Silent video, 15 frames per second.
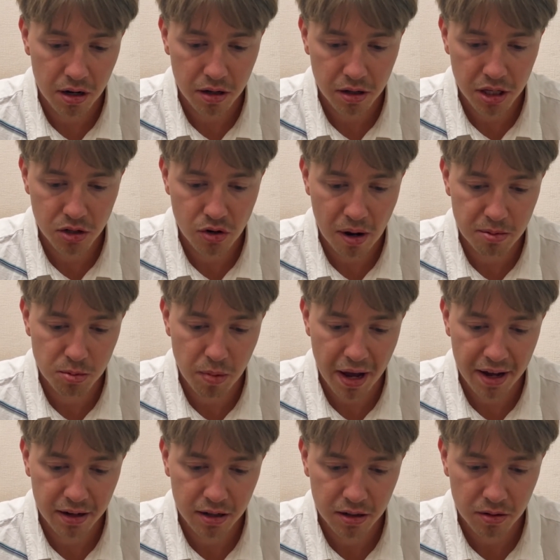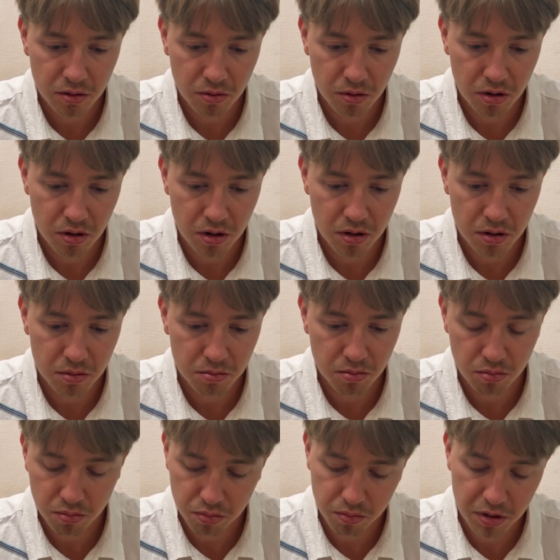He drops back.
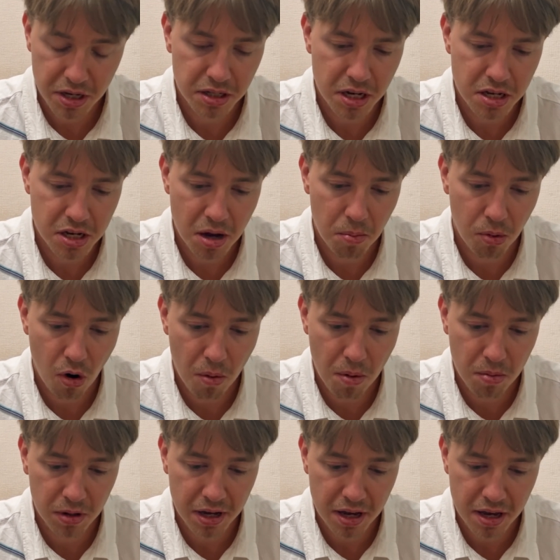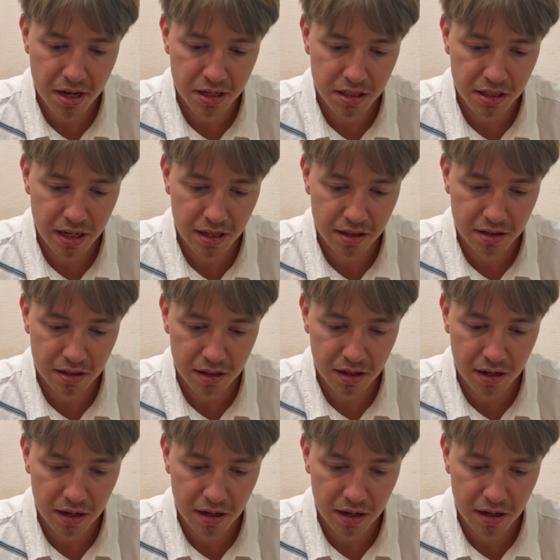His idea probably is that